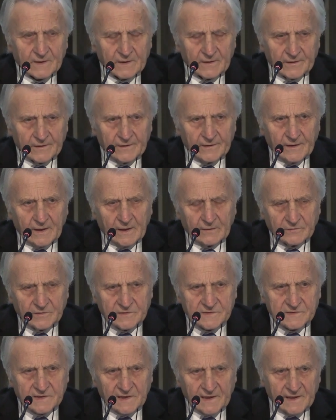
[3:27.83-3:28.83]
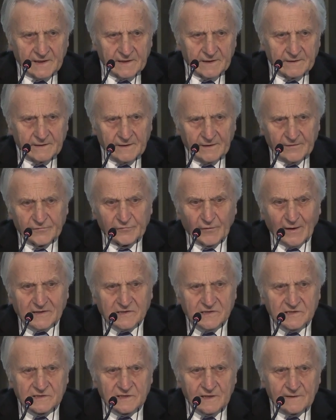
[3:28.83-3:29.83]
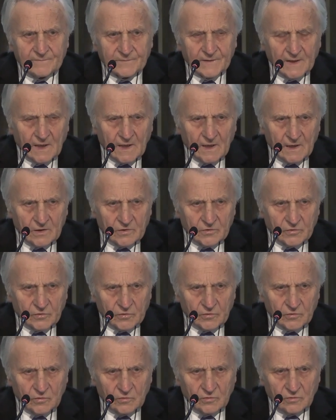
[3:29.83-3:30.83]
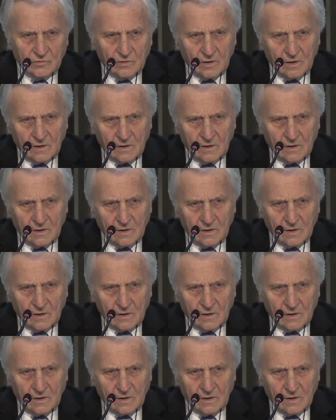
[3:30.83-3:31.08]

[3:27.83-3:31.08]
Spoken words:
I would say, threats to